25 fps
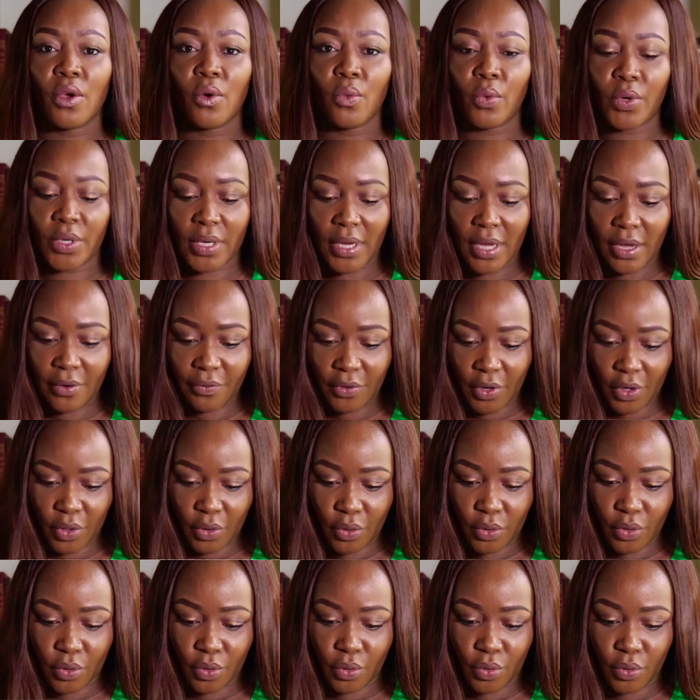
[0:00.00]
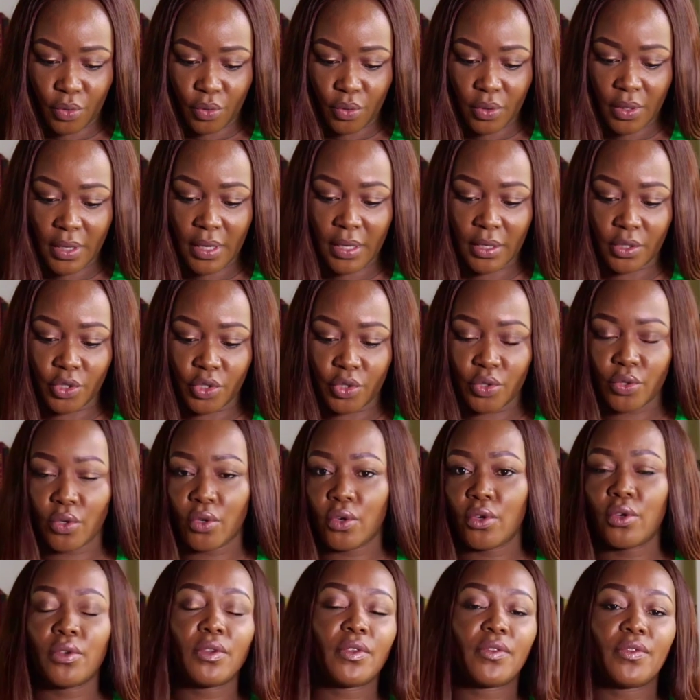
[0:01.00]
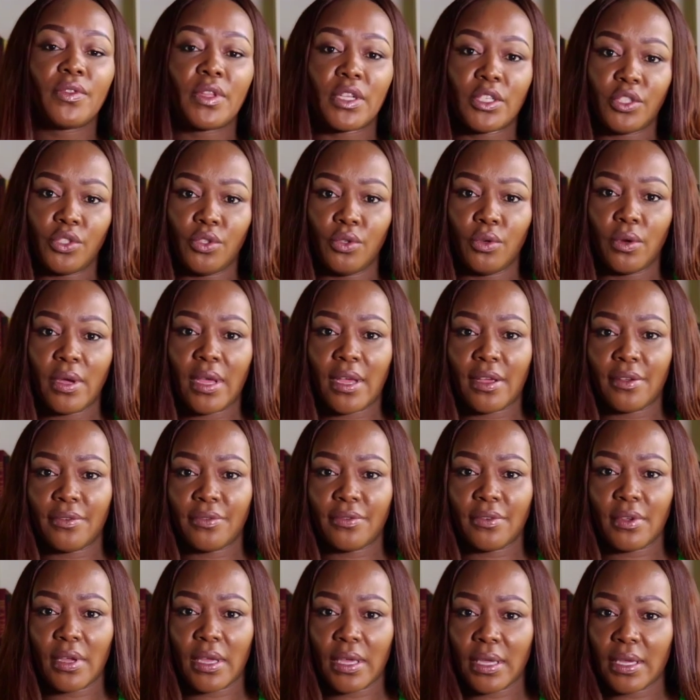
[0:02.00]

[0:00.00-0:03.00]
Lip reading: Whatever you do, ensure that you have